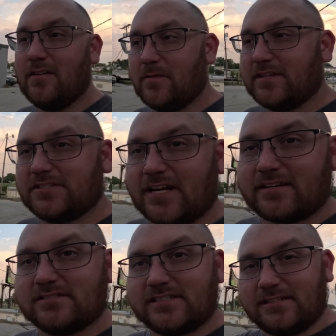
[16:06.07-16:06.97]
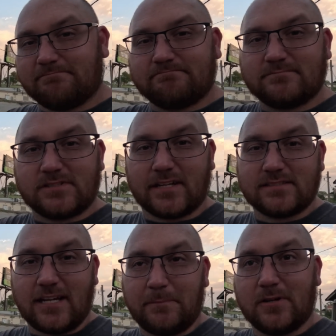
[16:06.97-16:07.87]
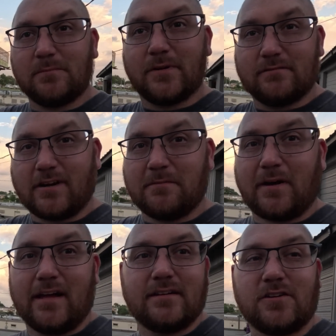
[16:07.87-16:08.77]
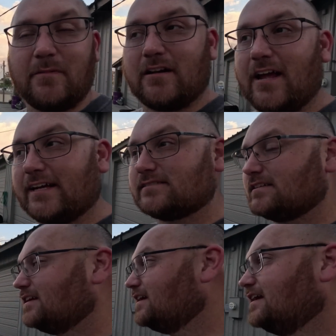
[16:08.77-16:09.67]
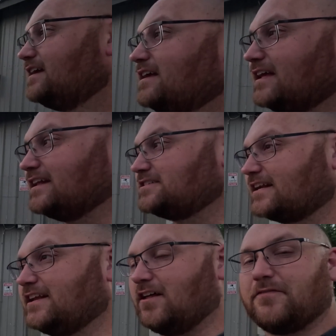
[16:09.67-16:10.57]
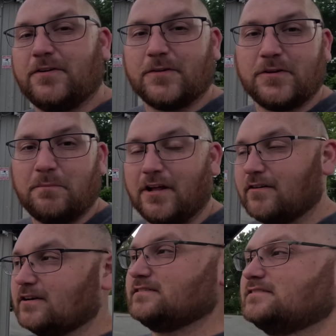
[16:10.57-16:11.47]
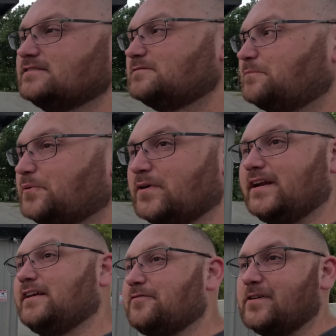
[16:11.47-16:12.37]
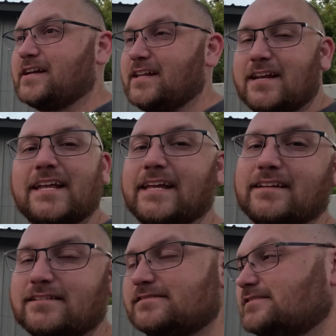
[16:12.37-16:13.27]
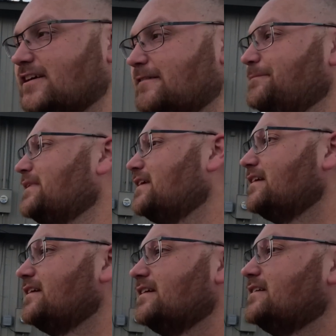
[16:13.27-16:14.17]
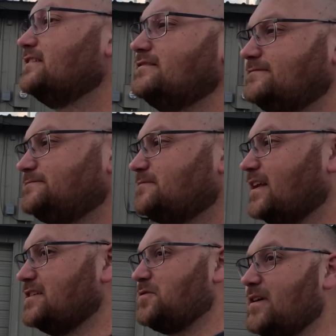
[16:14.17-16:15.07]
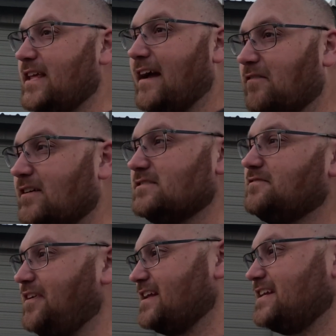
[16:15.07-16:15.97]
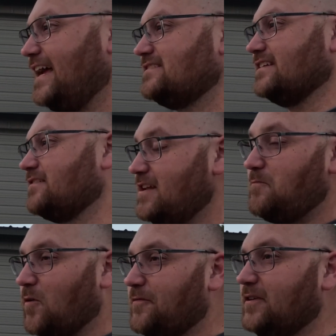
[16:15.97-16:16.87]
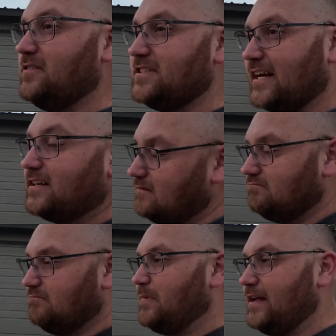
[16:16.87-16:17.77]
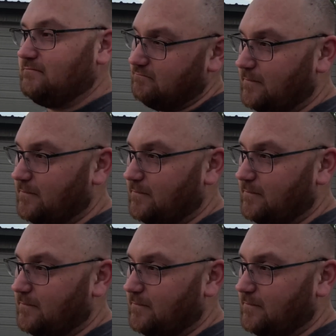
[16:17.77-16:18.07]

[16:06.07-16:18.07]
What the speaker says: with injectors in them. It's like Sniper, but ran by a Terminator X, injecting all the fuel through the blower. Pretty freaking neat. So enjoyed that. Runs fantastic. Need more fuel injector, but